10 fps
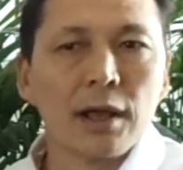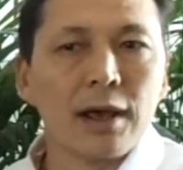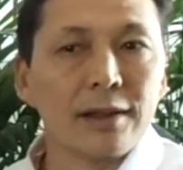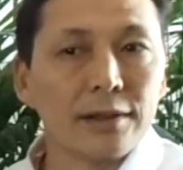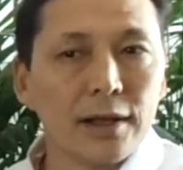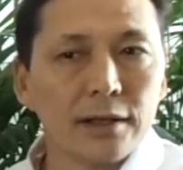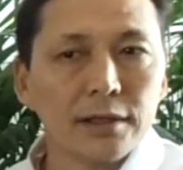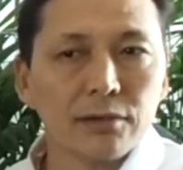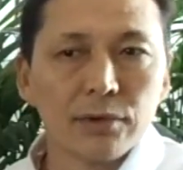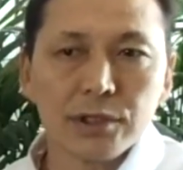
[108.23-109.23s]
and
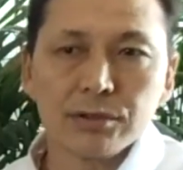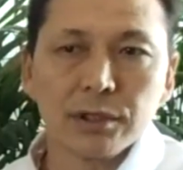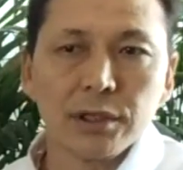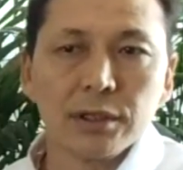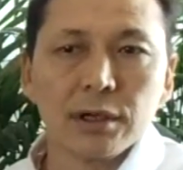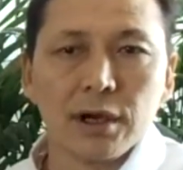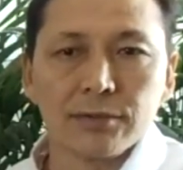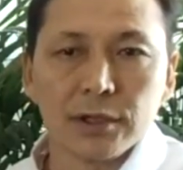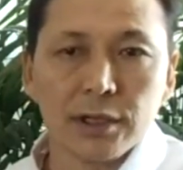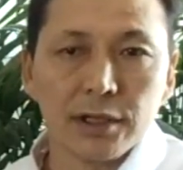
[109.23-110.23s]
then eventually,
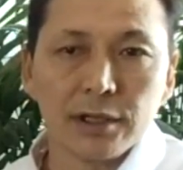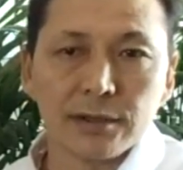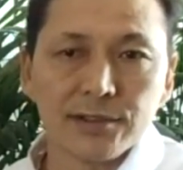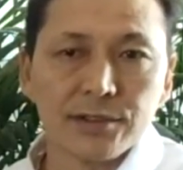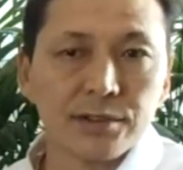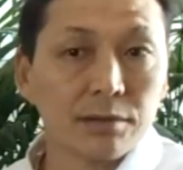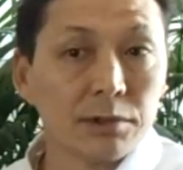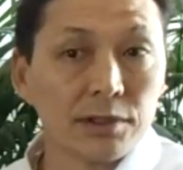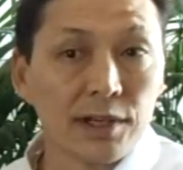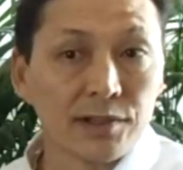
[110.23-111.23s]
after gaining
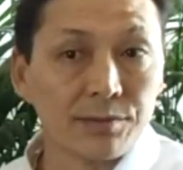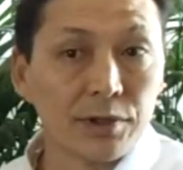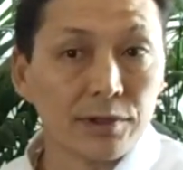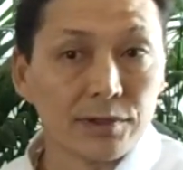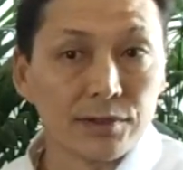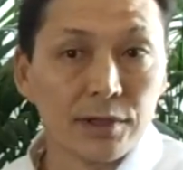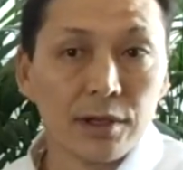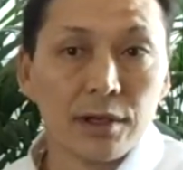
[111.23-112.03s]
considerable experience,